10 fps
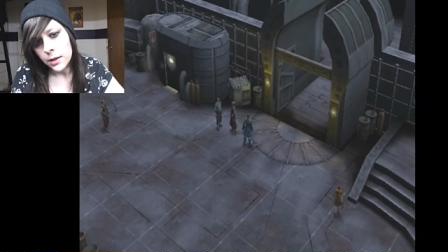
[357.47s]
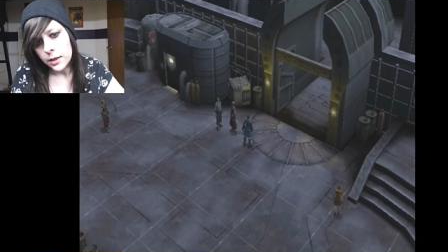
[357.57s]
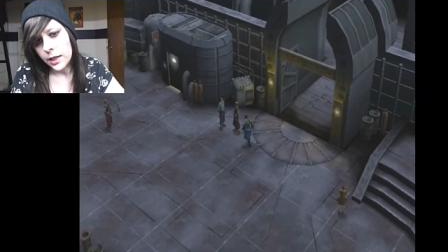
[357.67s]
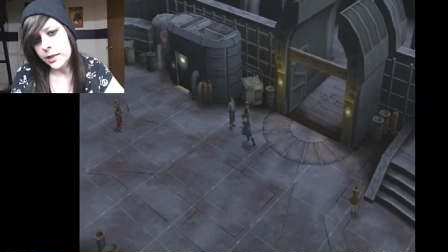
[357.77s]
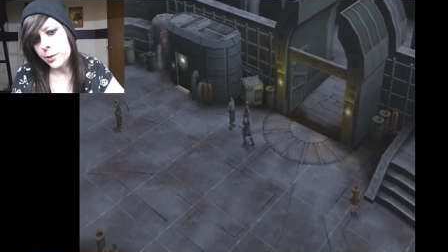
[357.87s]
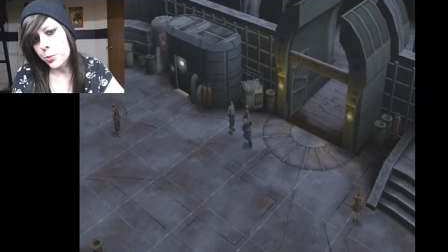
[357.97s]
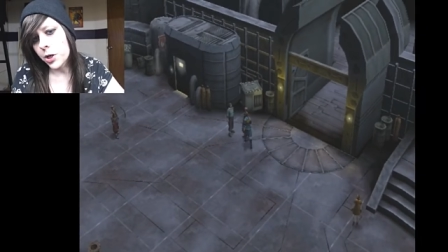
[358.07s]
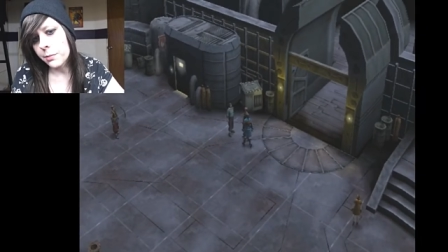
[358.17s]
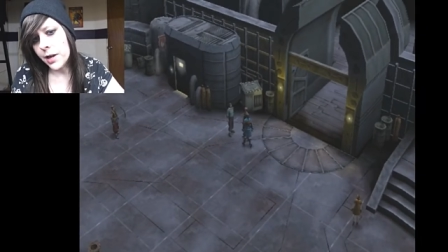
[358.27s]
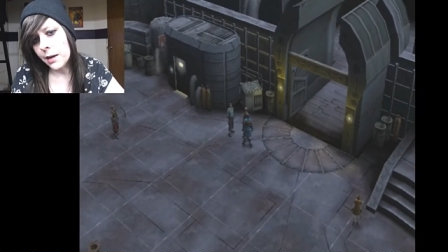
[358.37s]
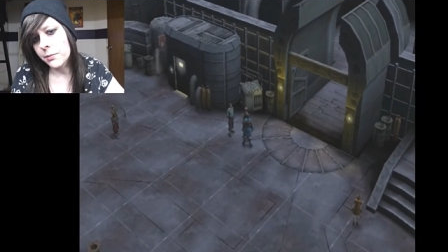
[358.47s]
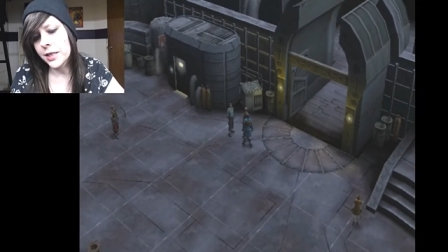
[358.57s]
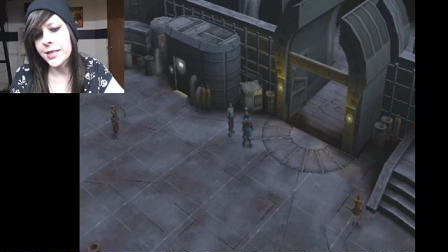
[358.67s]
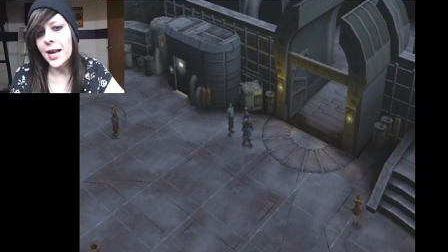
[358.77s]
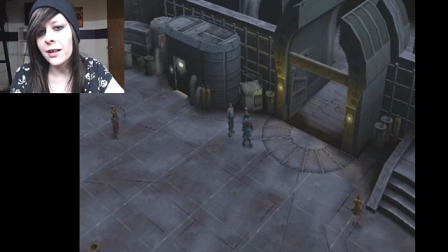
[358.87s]
That's a pretty bad
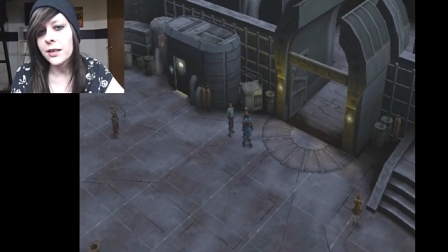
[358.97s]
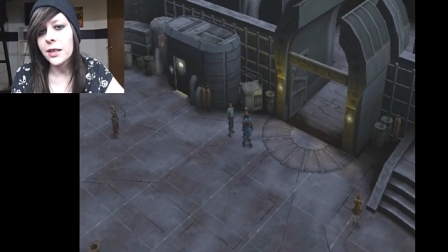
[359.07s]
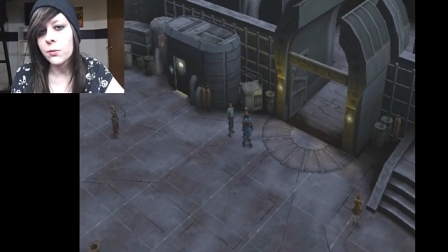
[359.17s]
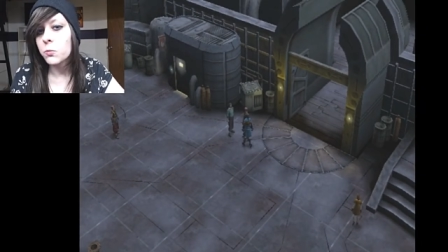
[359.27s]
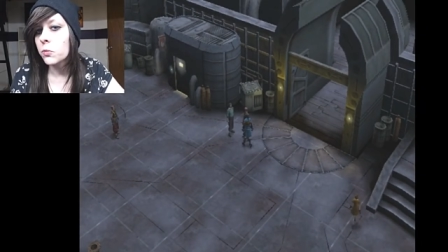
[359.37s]
mentality.